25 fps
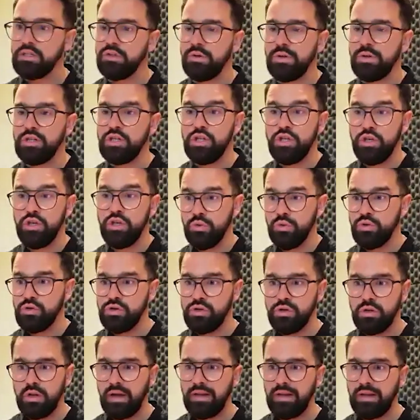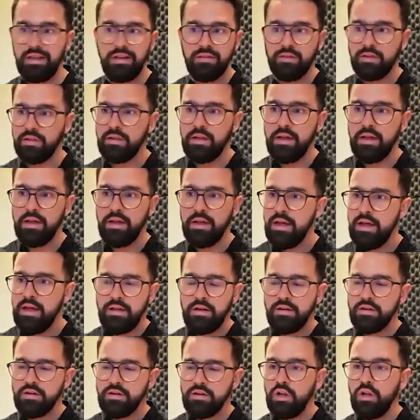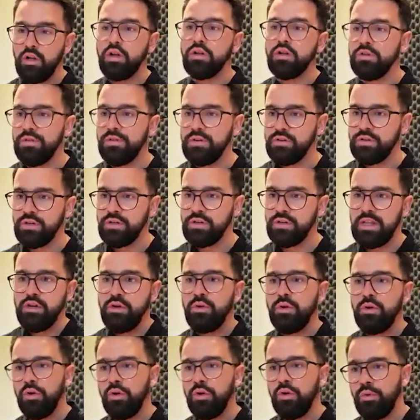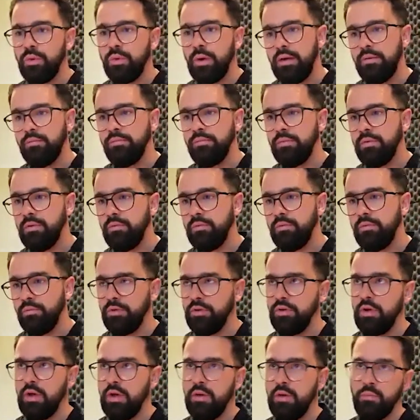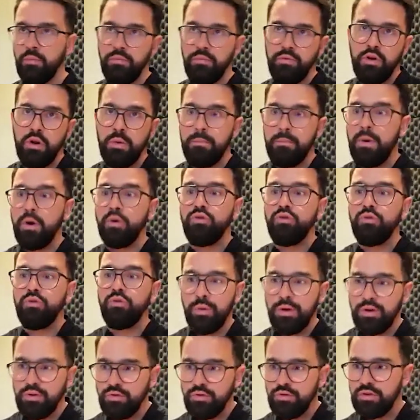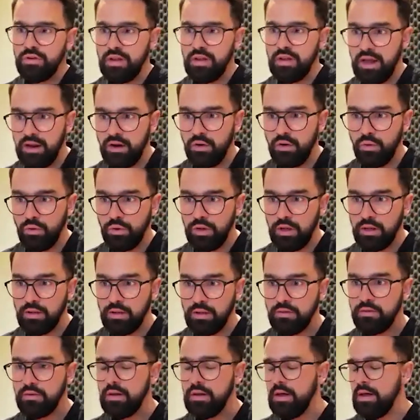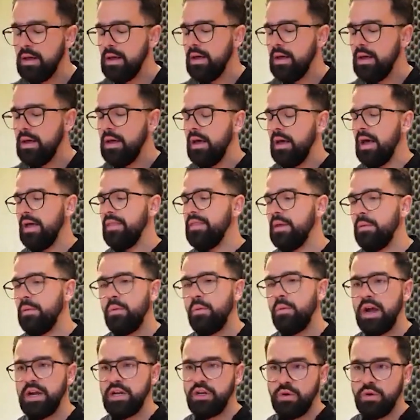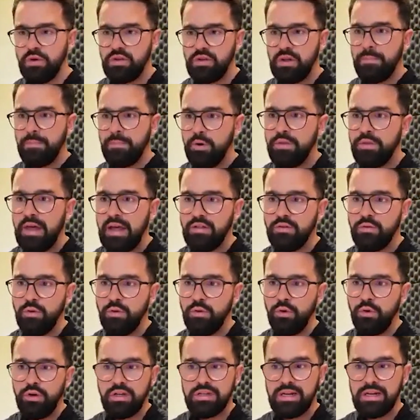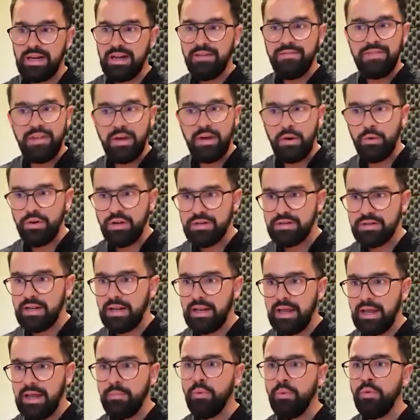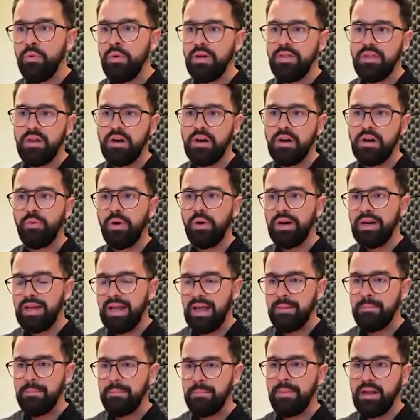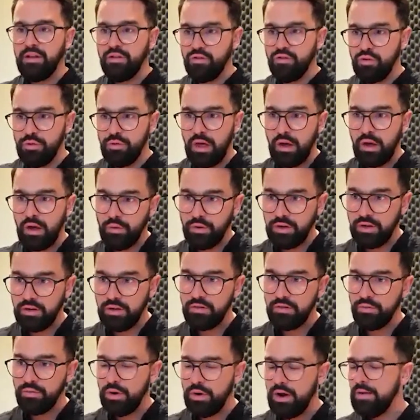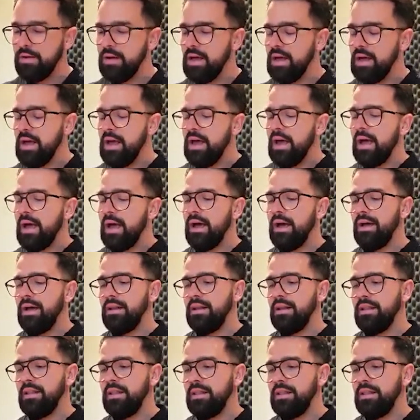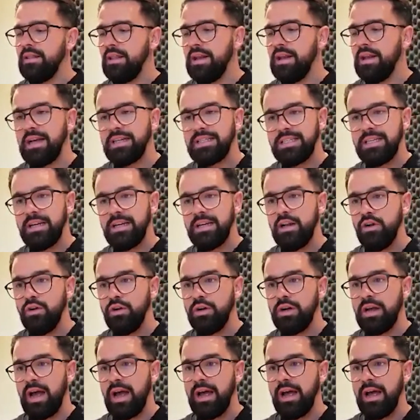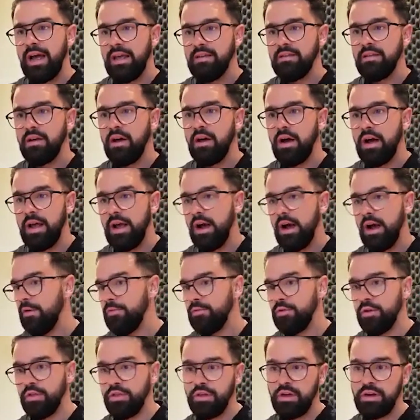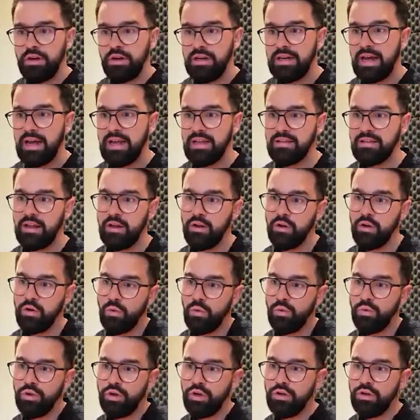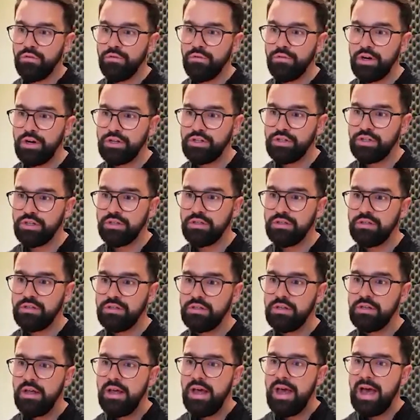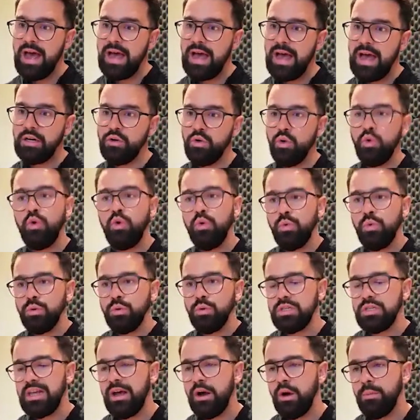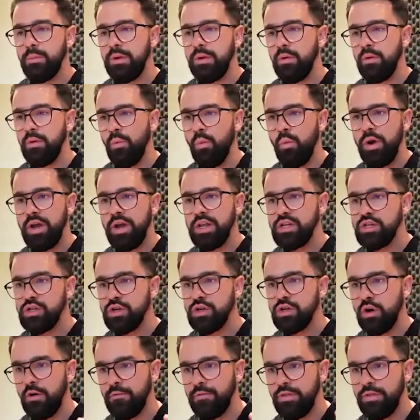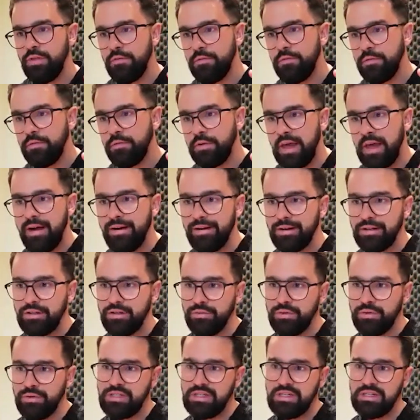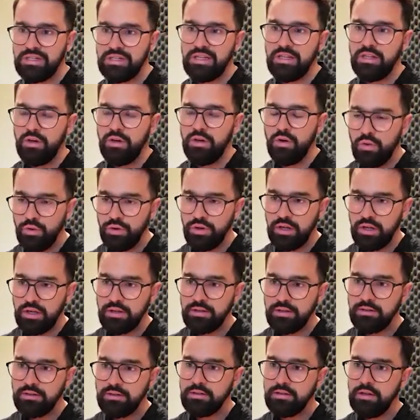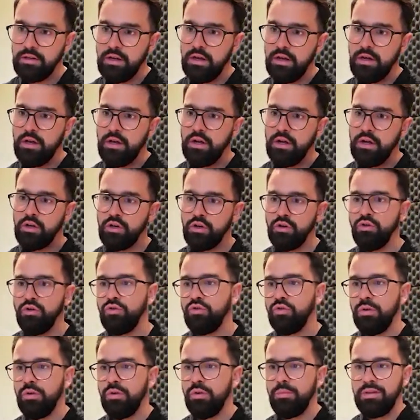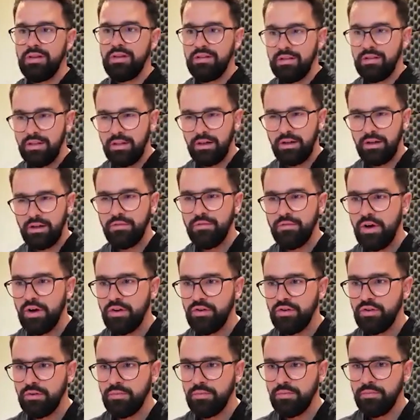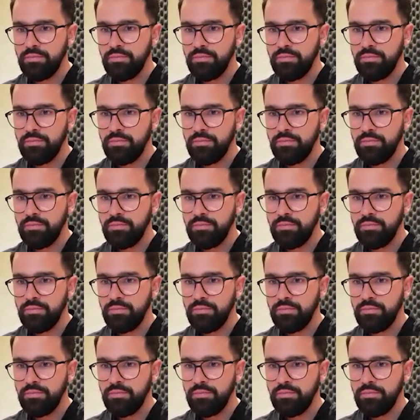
So it's huge. Like there's lots of interest, and then you can create, you know, multiple interests in an audience. And then what I do is I put that into an audience, I give that audience a label, and then I run a campaign to that audience, right? And the next thing I look at is after 30 days, I look at all the conversions, and Google will tell me which of the characteristics in the audience contributed to the conversion.